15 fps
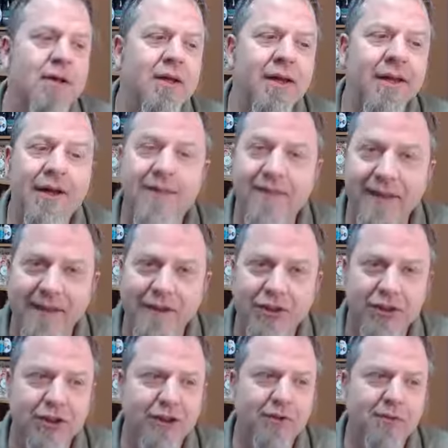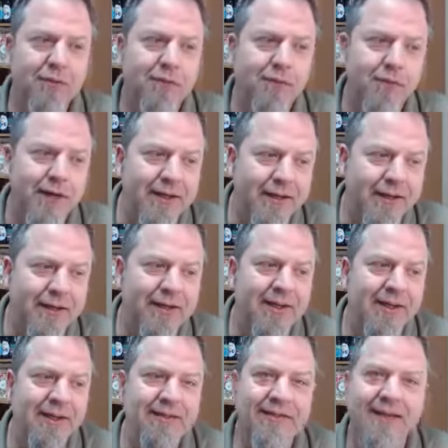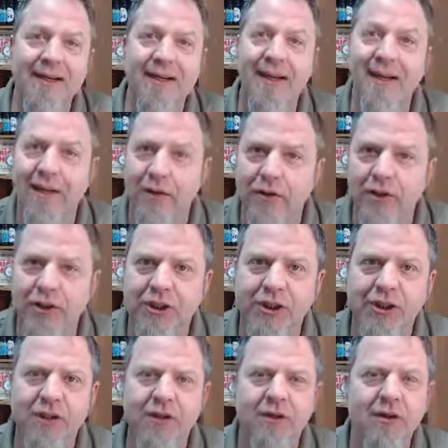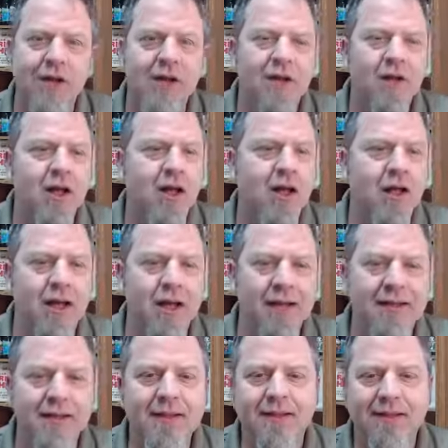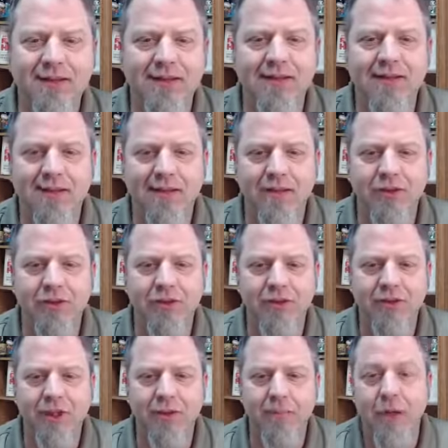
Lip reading: innovation, friendliness, and energy, I think is interesting.